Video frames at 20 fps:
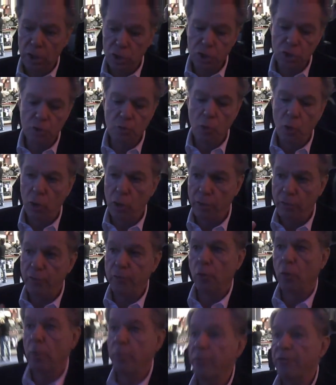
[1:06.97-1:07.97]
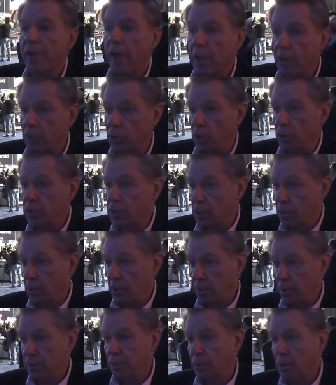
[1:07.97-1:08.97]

in smaller form factors.